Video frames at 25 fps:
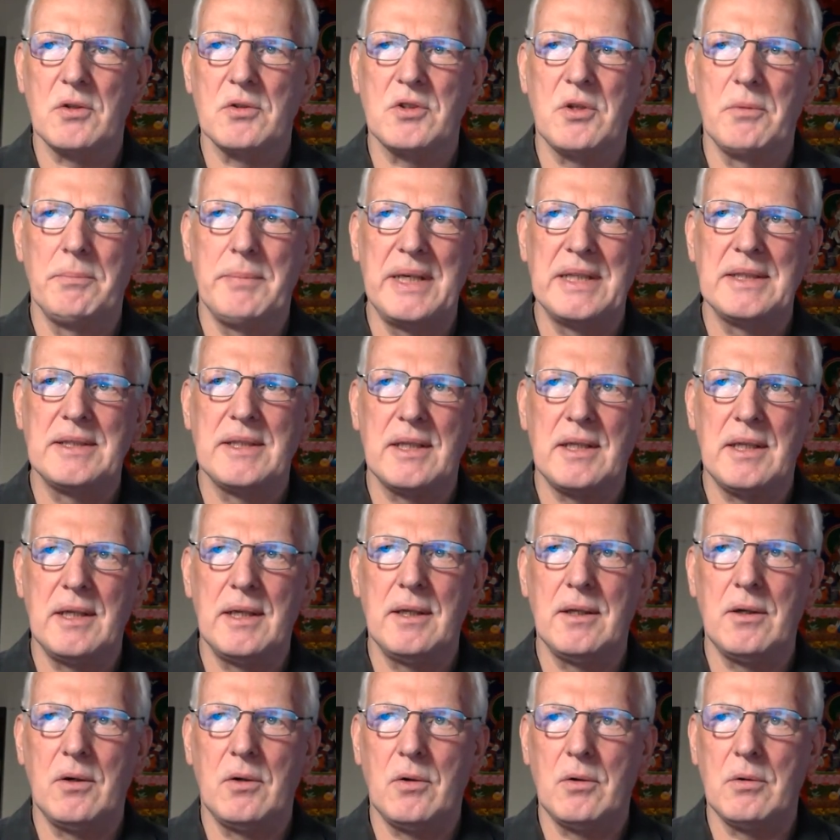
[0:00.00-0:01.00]
So basically,
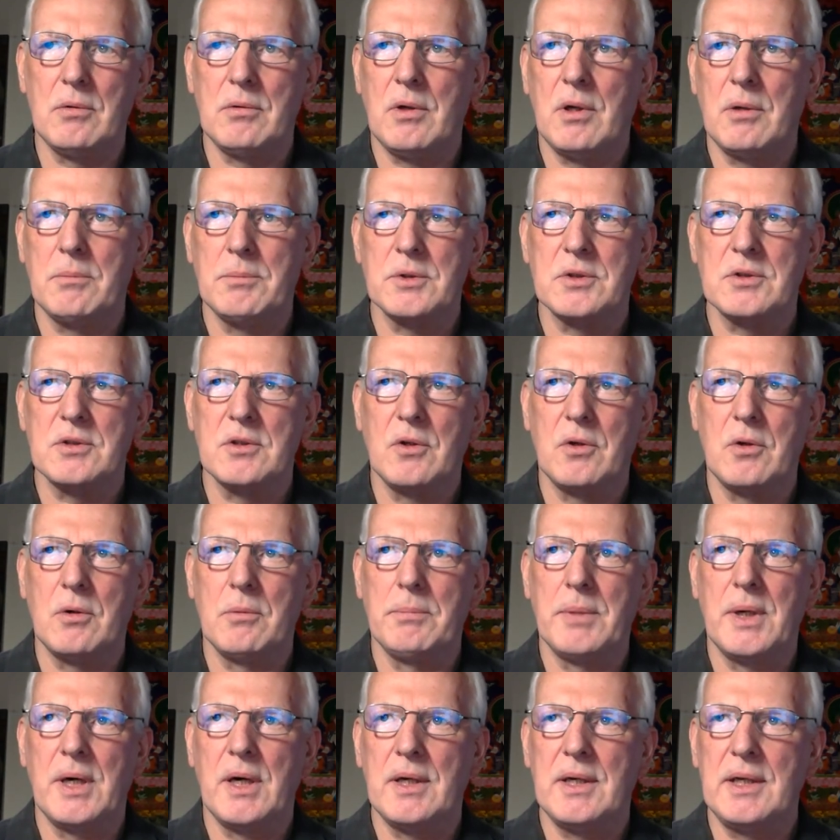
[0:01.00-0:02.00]
the whole, almost the whole
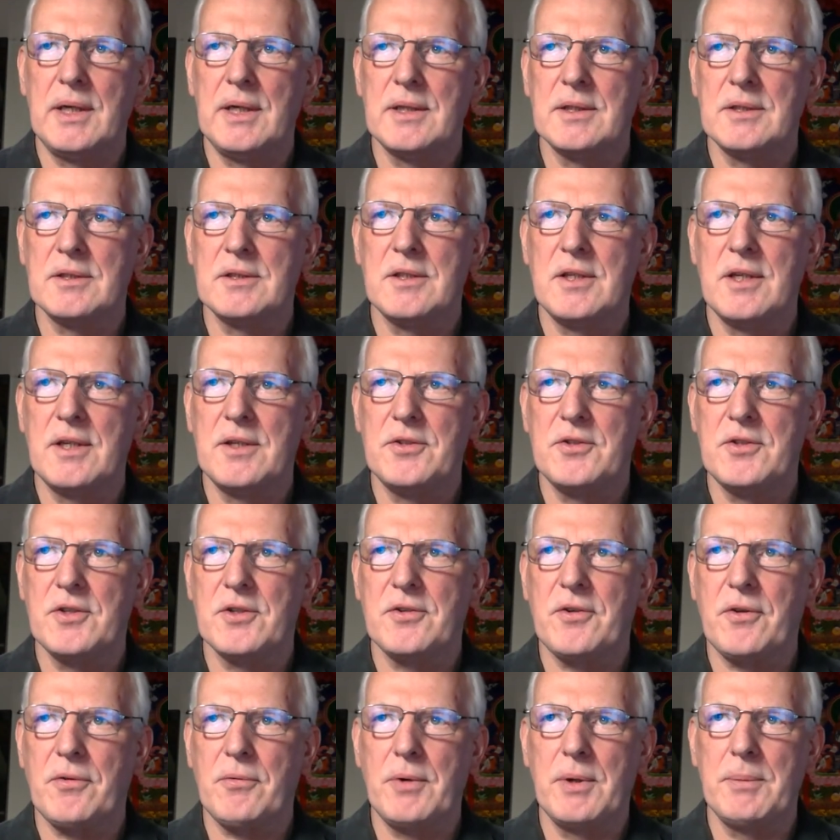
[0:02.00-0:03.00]
body is, is
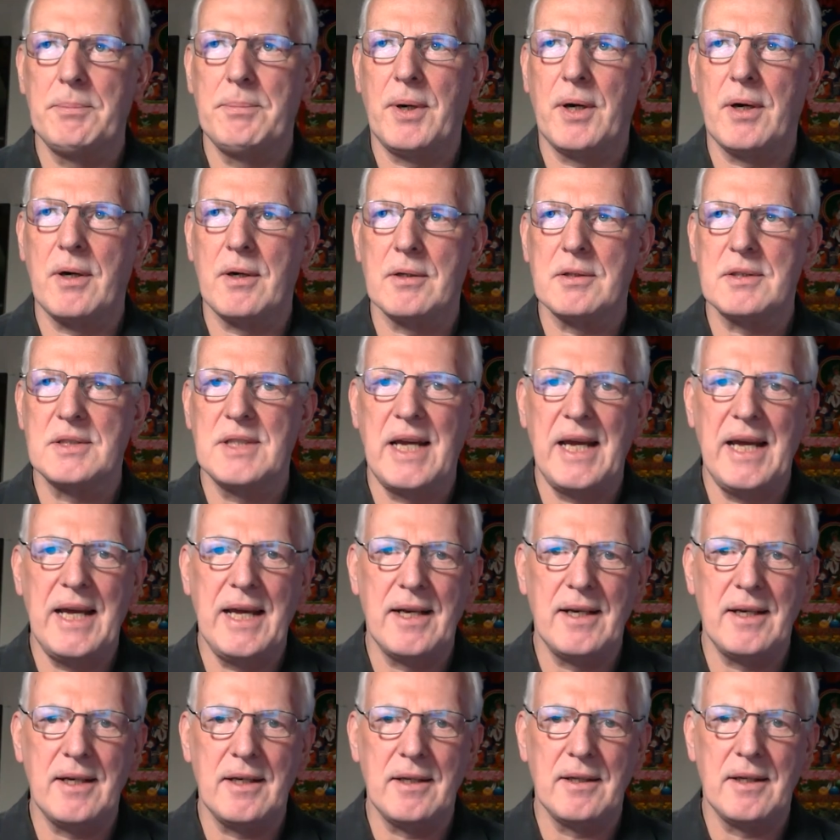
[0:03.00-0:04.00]
just three parts:
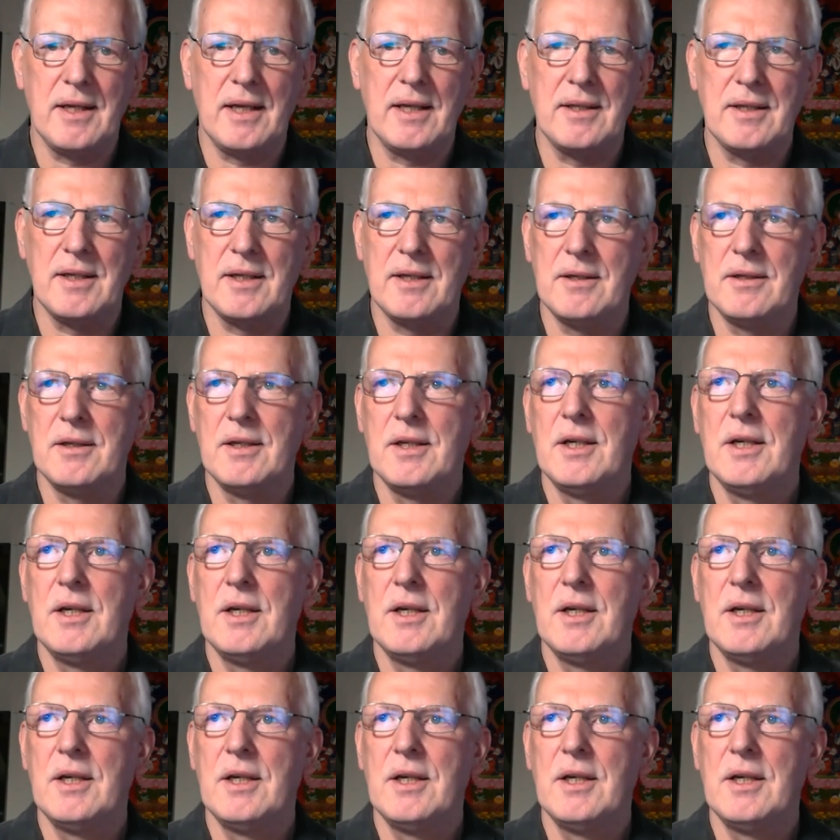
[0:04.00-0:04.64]
head and, and then